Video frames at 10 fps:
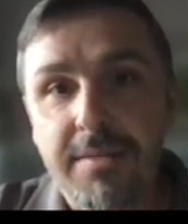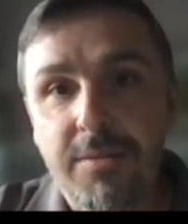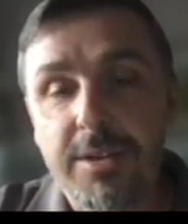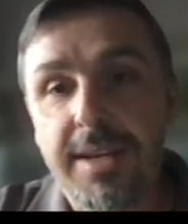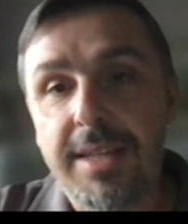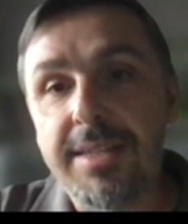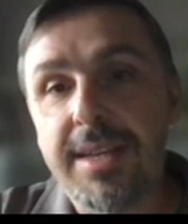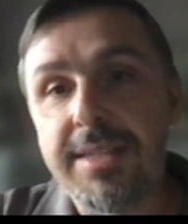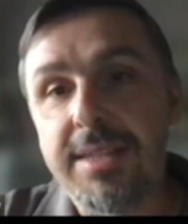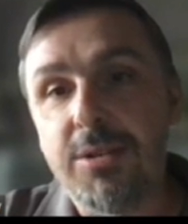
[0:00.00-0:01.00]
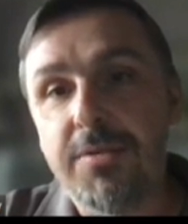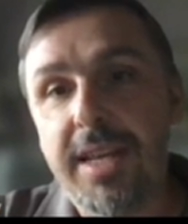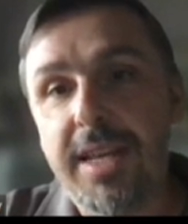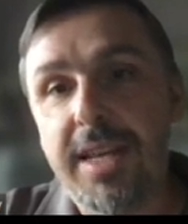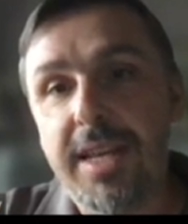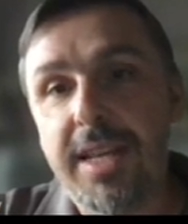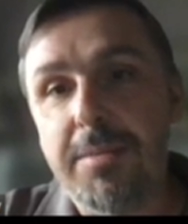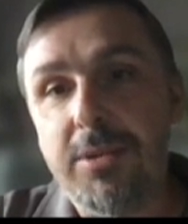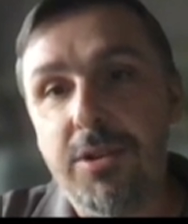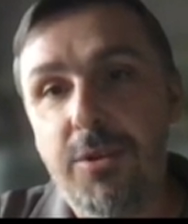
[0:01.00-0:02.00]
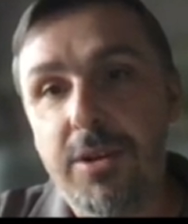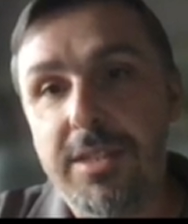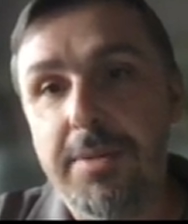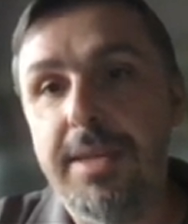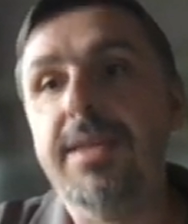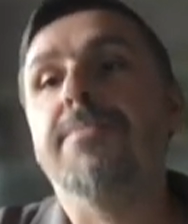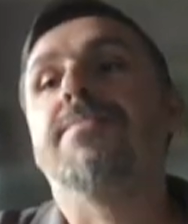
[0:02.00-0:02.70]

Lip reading: for Centralizers of Elements of Order P.